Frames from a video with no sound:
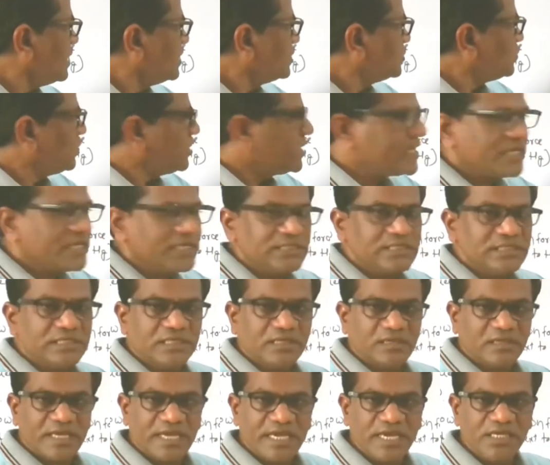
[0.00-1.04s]
So it is
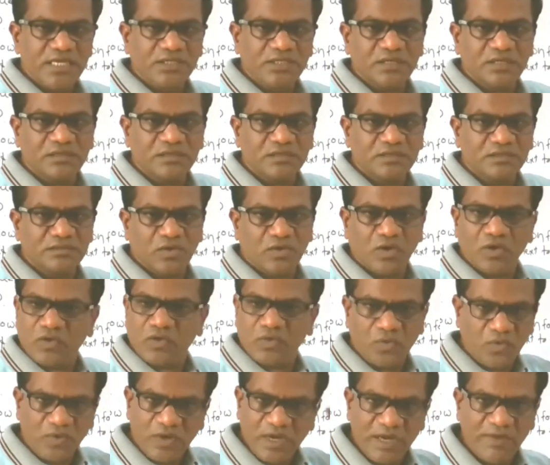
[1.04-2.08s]
a reagent not
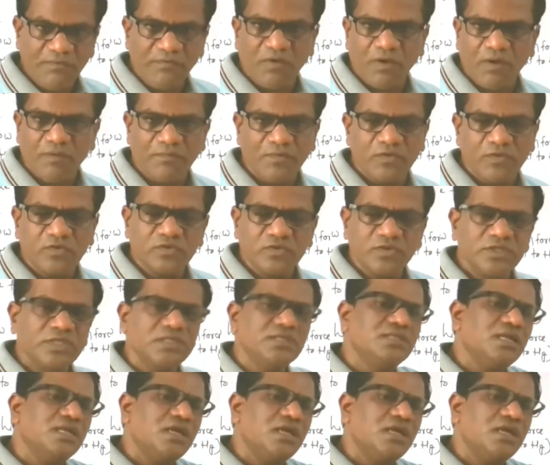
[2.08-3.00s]
only for photosynthesis.